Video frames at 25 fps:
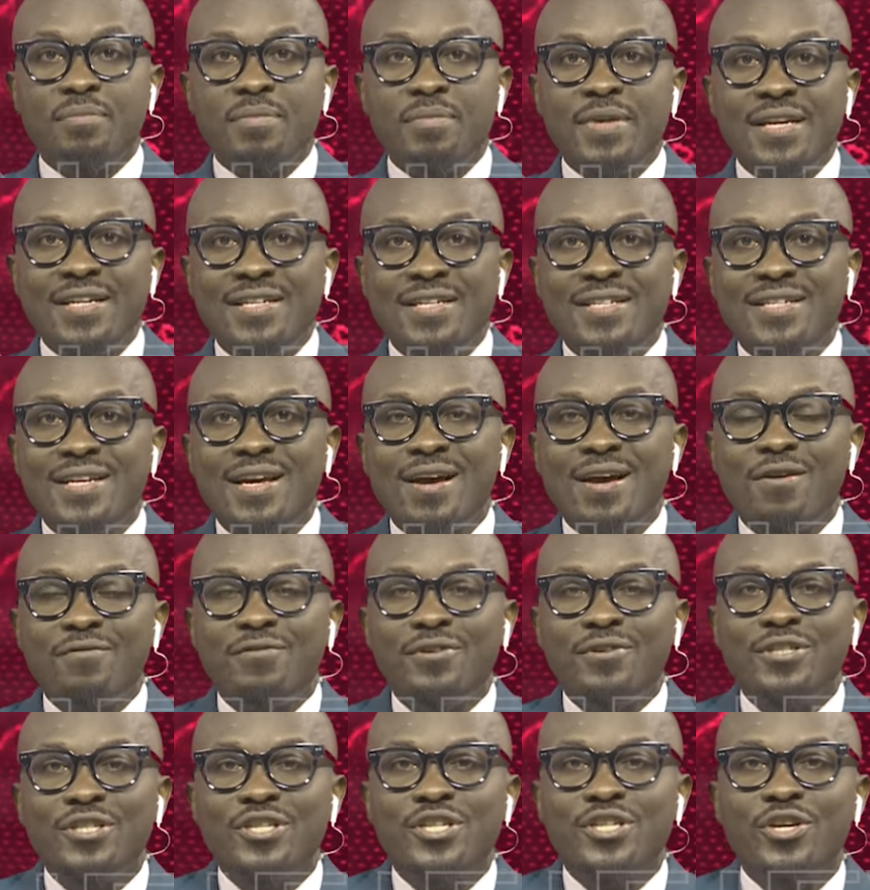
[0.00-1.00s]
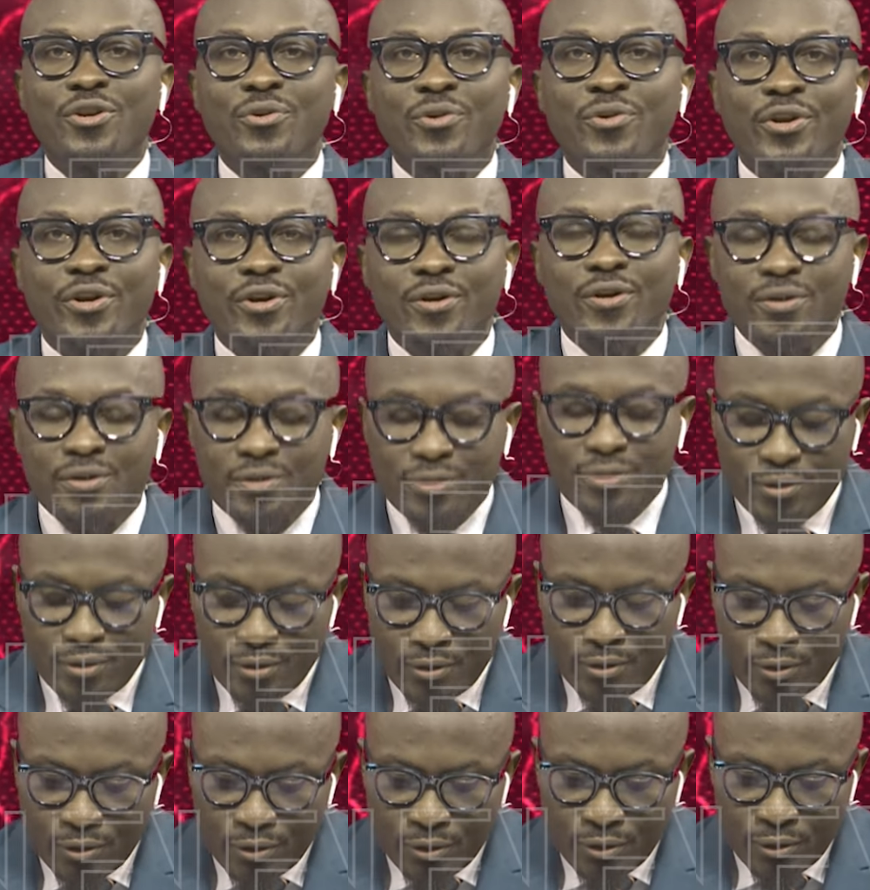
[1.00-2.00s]
The Minister of Interior,
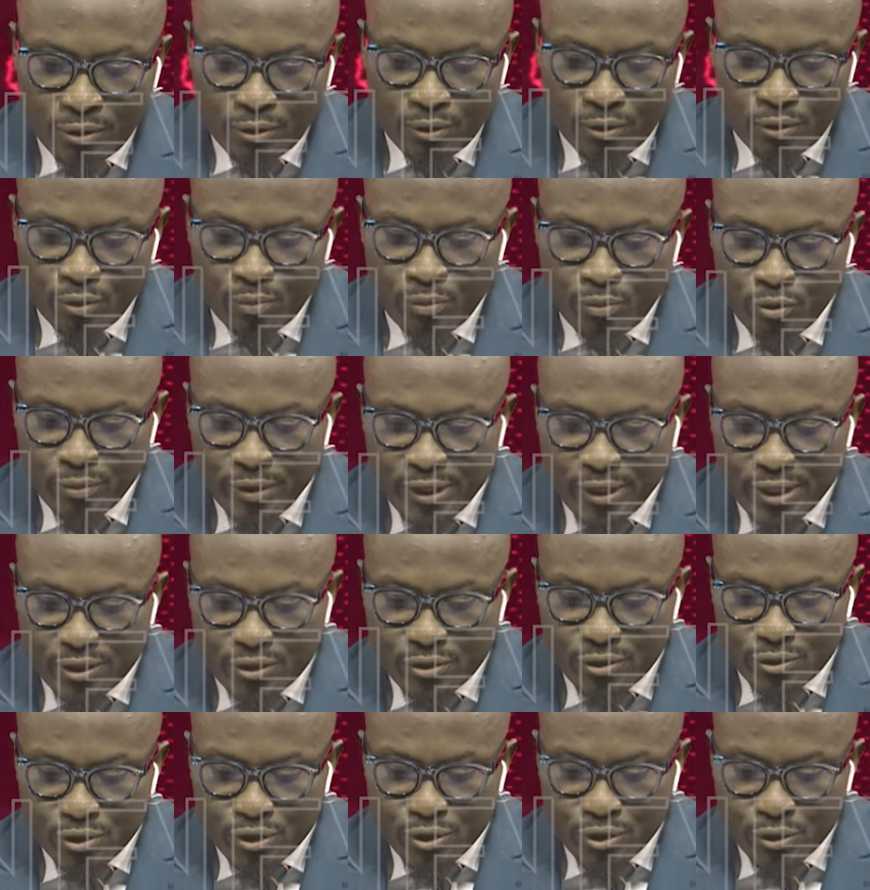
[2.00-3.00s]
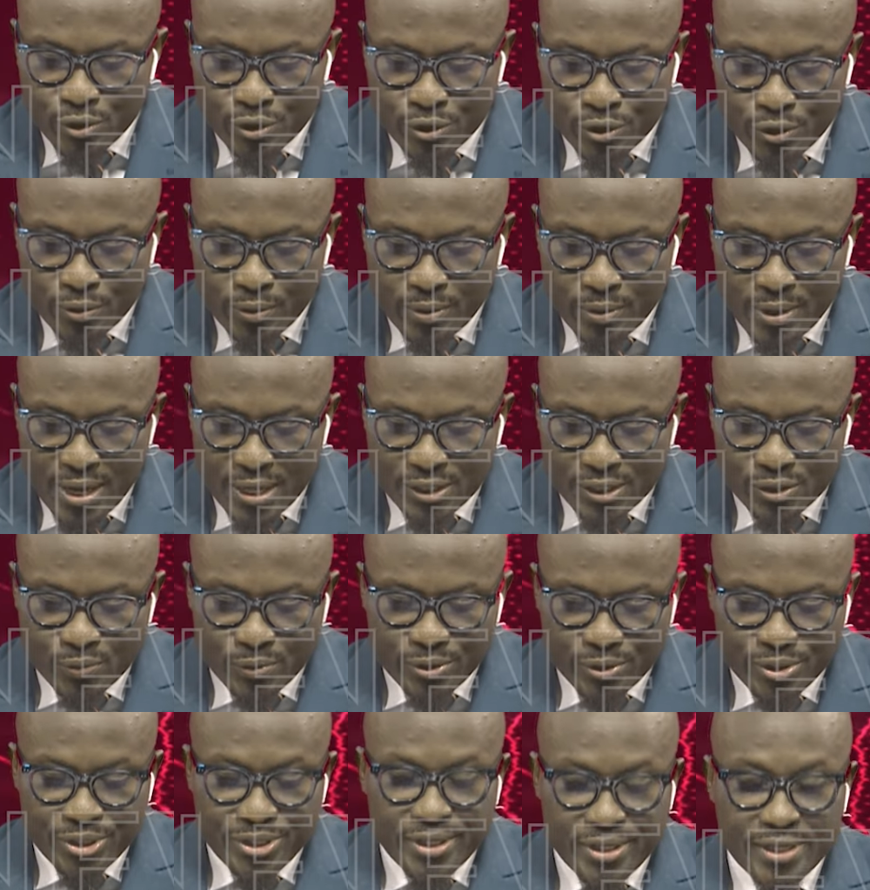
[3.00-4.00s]
Olubumi Tunji-Ojo,
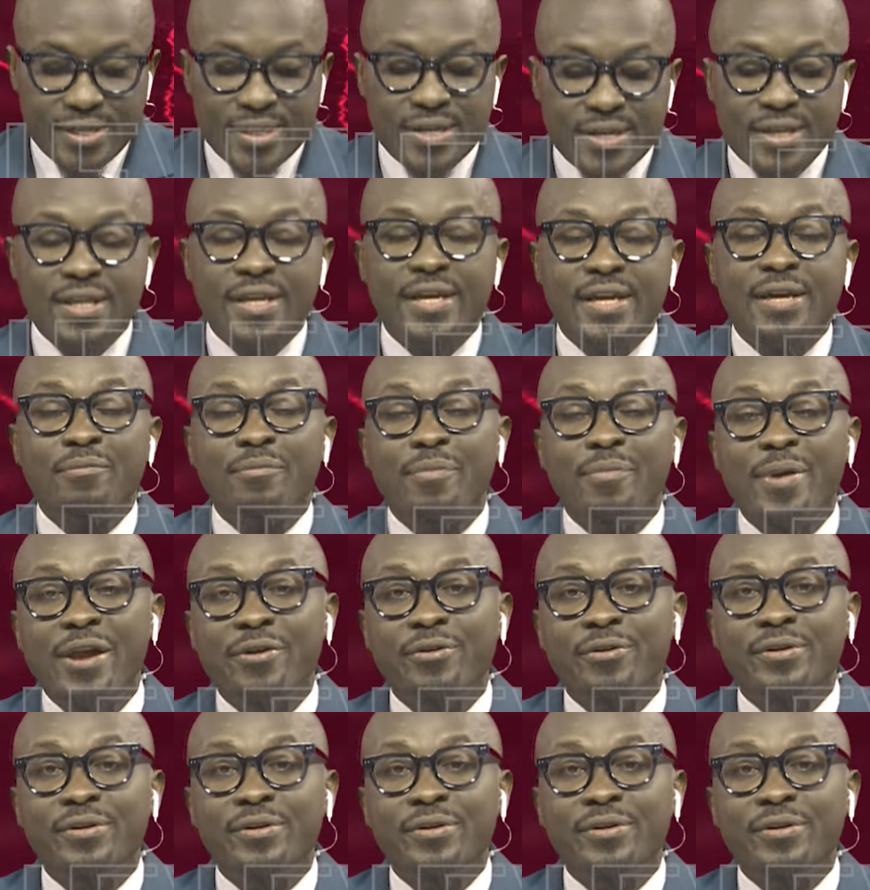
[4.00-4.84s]
has restated the